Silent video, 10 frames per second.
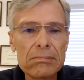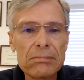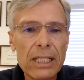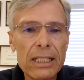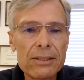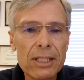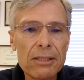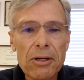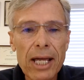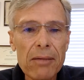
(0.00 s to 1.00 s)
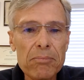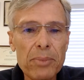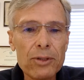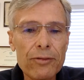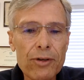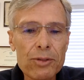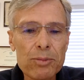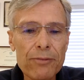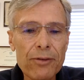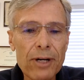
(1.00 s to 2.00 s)
they said, "Okay, build the first
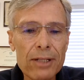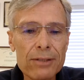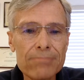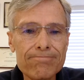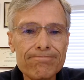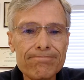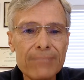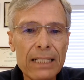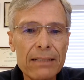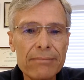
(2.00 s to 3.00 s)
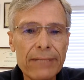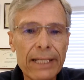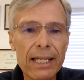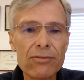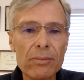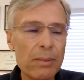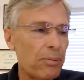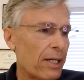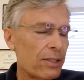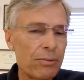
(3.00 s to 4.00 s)
one for us." And I gave them a
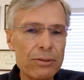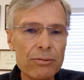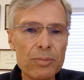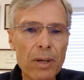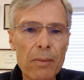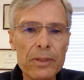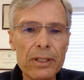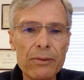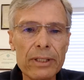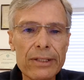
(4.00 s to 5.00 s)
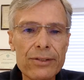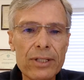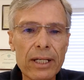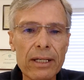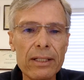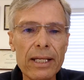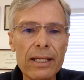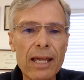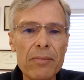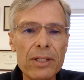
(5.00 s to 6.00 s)
price which was probably unrealistic, and they
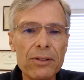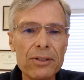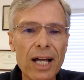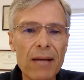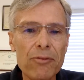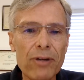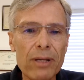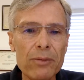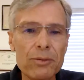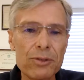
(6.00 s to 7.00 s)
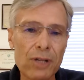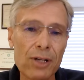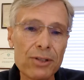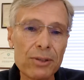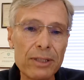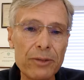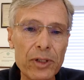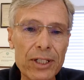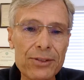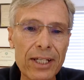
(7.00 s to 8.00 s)
gave me their time frame, which was also
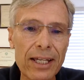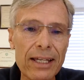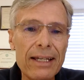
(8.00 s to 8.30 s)
unrealistic.